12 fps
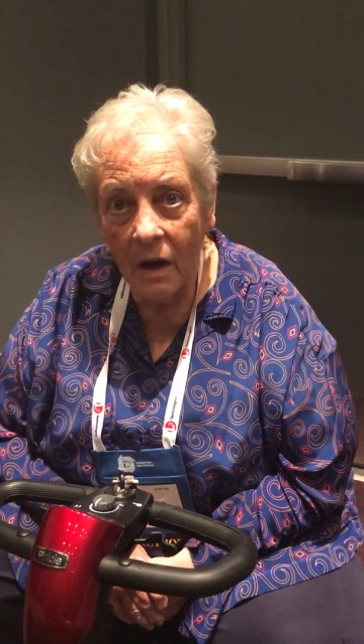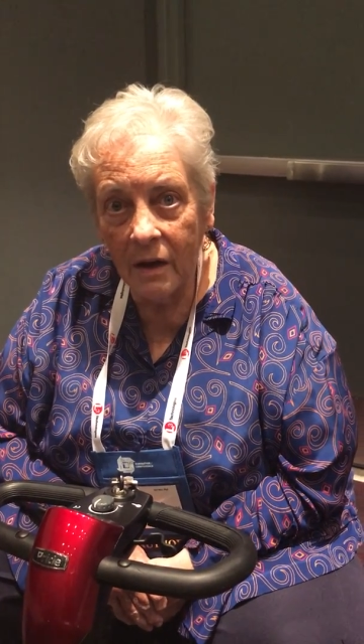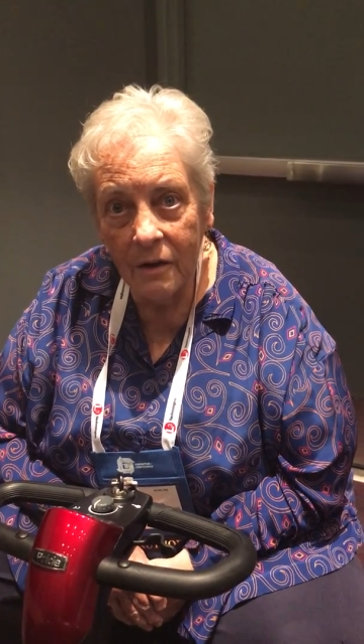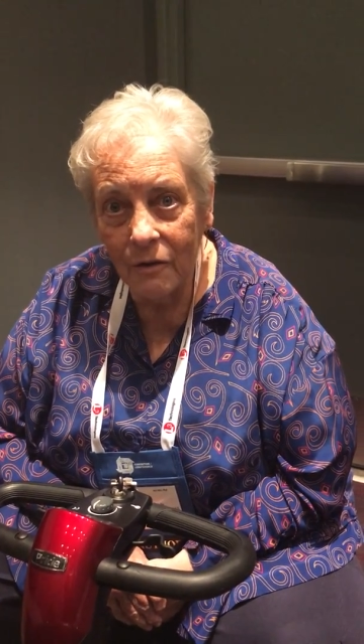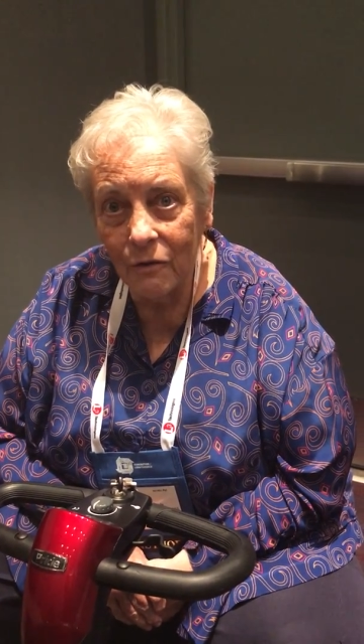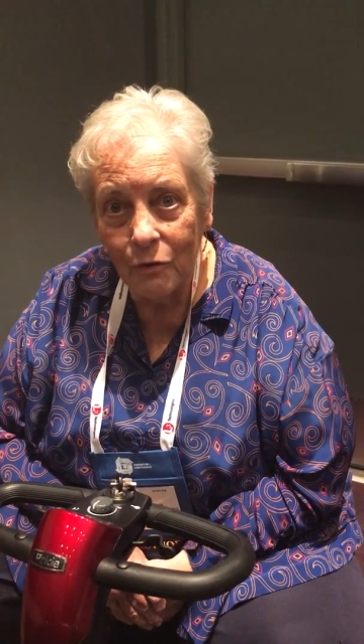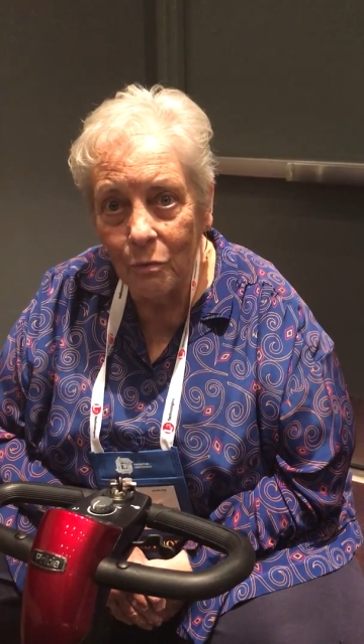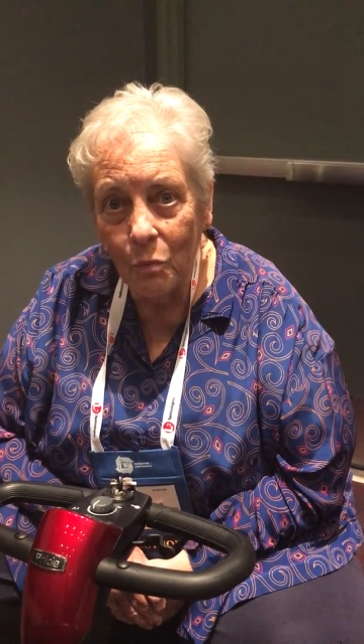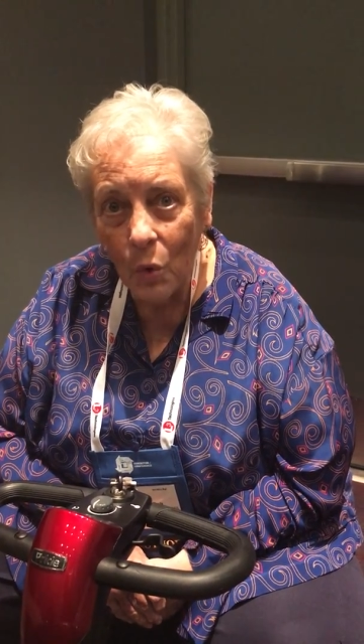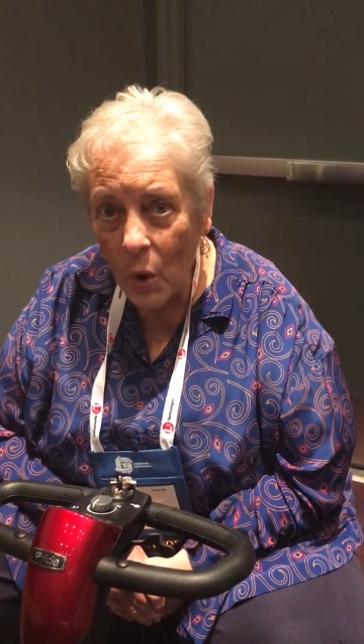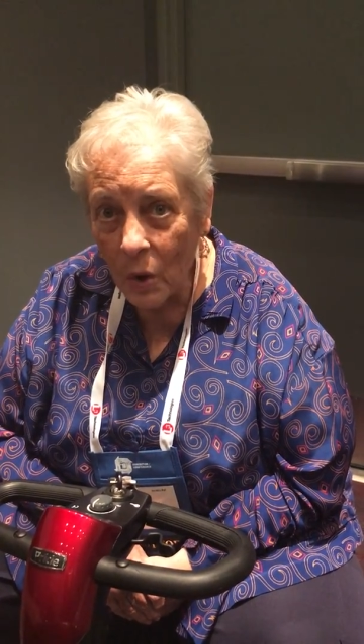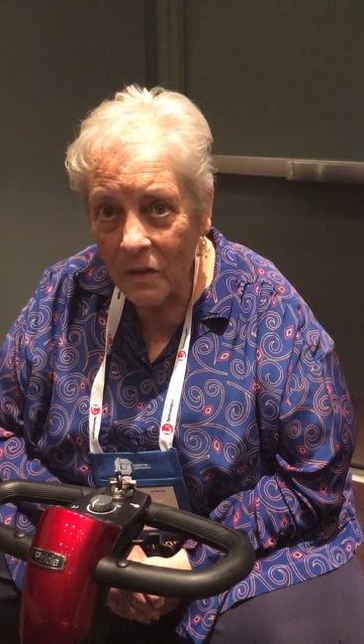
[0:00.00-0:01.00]
I could do
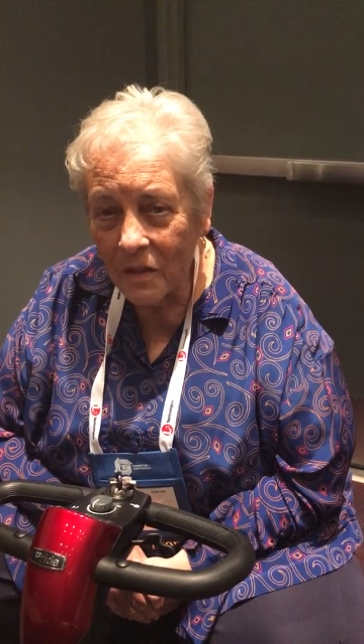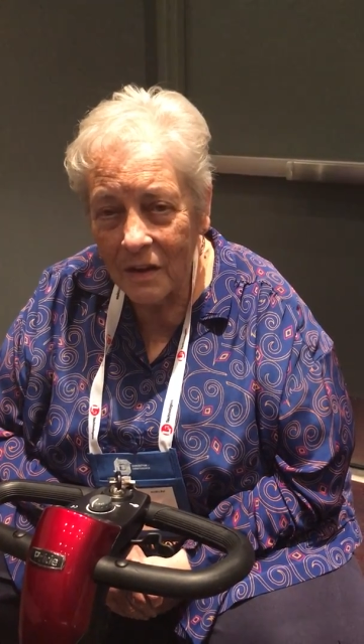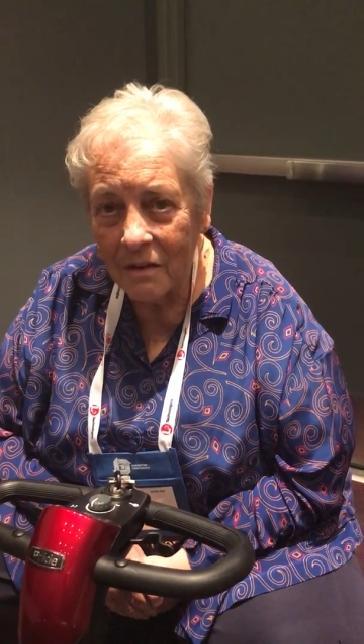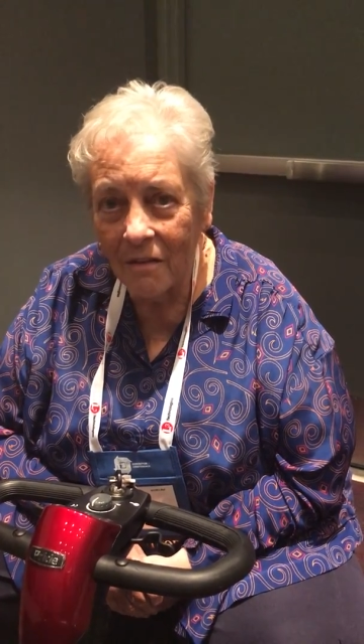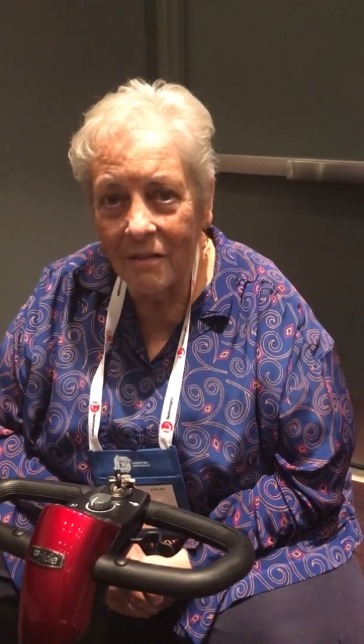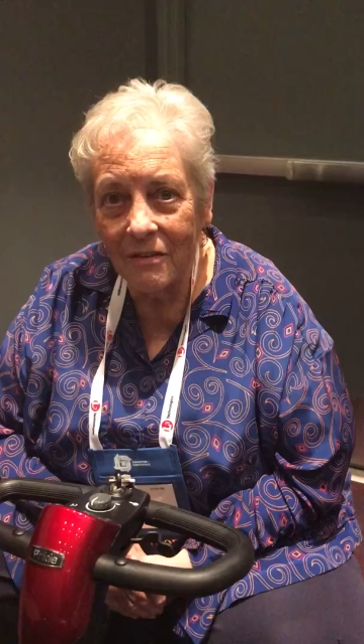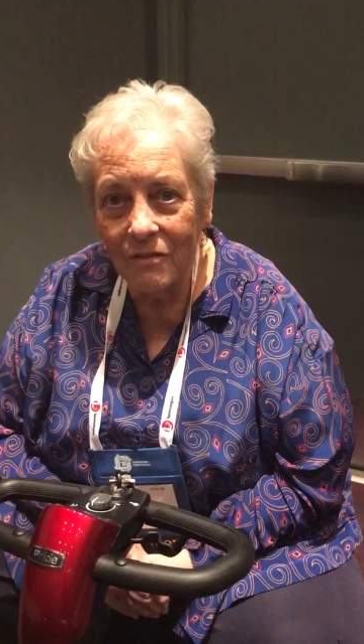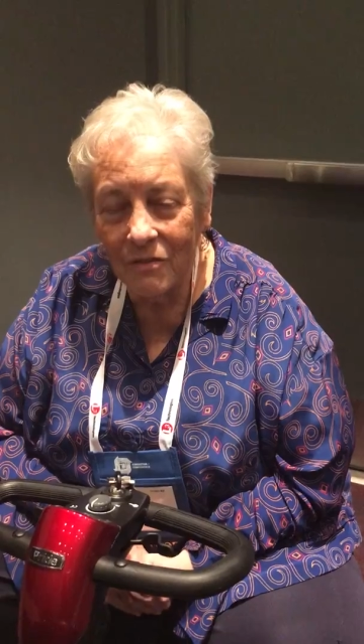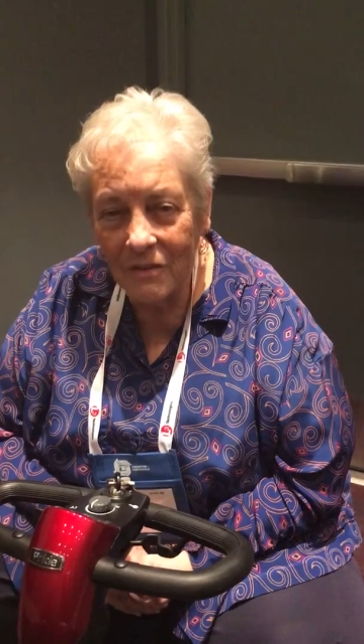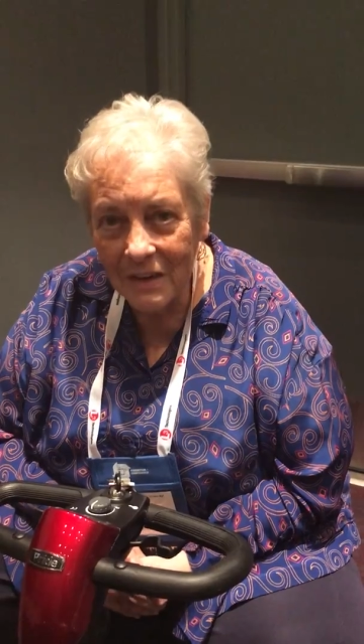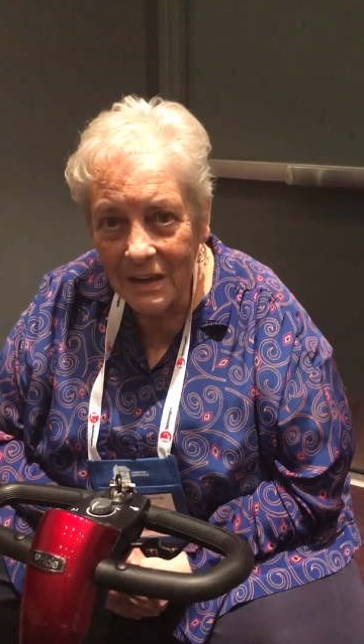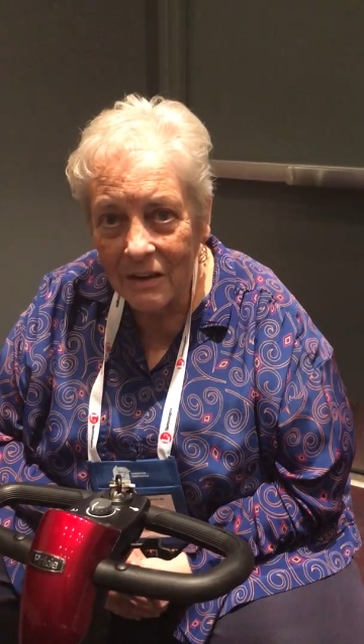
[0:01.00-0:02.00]
more than
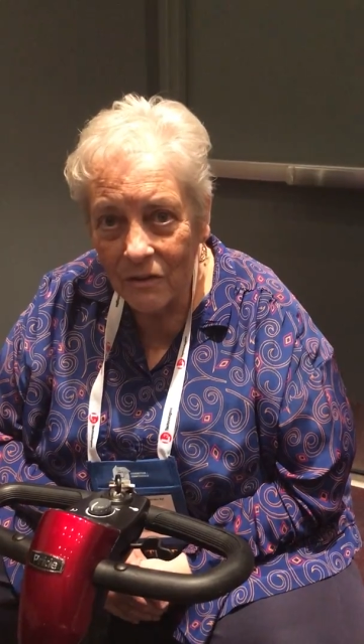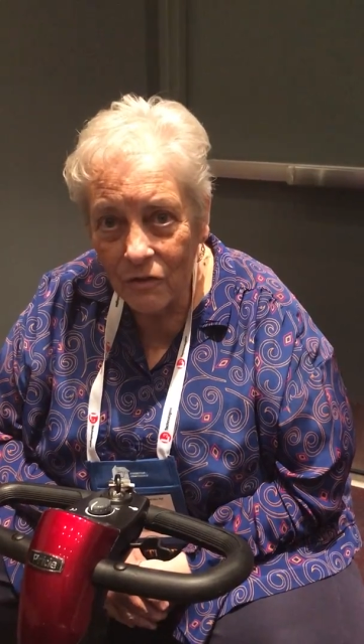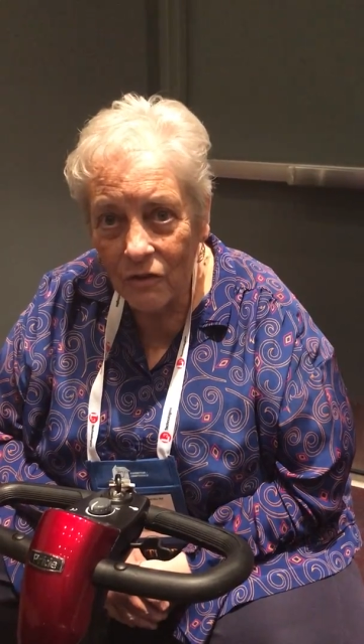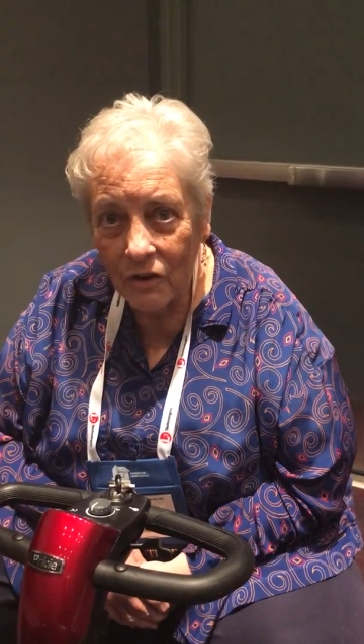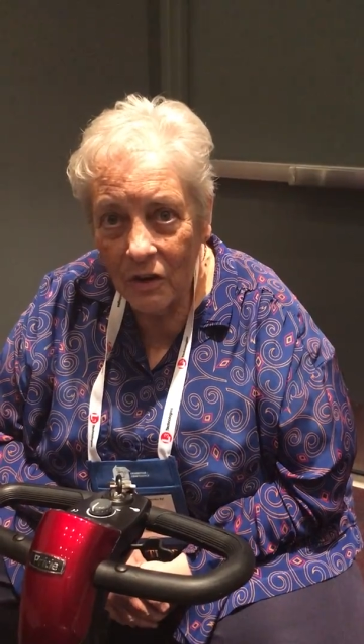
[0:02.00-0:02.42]
teach.